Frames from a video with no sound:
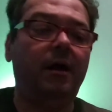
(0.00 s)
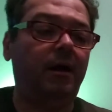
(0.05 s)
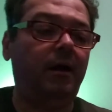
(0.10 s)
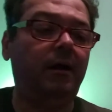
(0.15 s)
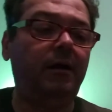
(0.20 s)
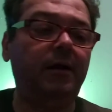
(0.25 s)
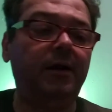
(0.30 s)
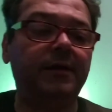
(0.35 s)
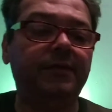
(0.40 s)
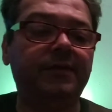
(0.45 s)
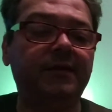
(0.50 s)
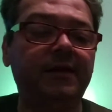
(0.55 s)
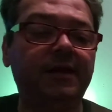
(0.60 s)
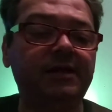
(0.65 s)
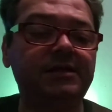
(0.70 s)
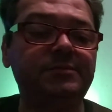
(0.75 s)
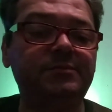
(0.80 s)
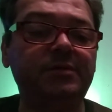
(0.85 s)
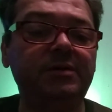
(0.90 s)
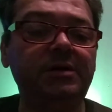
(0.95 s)
Alright, the
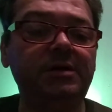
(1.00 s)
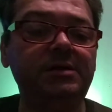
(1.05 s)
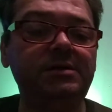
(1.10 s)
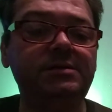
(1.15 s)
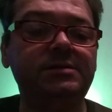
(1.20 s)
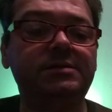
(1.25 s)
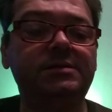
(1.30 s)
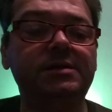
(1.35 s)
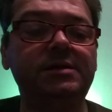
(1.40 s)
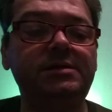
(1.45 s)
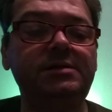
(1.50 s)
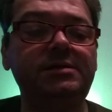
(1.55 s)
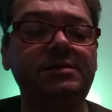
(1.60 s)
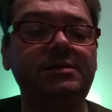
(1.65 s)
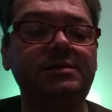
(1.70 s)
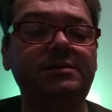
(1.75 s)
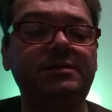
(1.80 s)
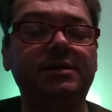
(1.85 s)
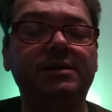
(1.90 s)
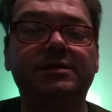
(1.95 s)
next piece, this
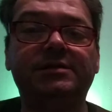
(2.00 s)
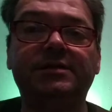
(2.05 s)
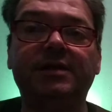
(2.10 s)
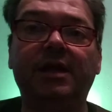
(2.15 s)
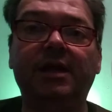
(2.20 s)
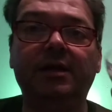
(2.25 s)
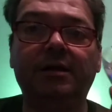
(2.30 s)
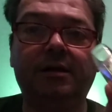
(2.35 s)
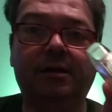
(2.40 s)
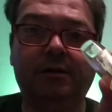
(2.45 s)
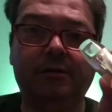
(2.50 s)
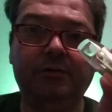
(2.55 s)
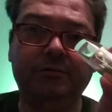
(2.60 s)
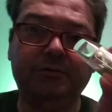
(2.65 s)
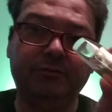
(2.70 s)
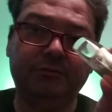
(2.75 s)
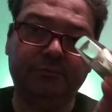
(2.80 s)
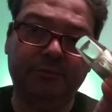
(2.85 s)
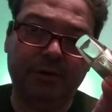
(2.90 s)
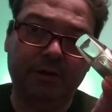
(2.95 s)
is the
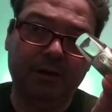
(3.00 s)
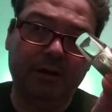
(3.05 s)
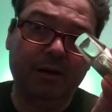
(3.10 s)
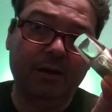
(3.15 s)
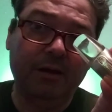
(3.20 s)
Klum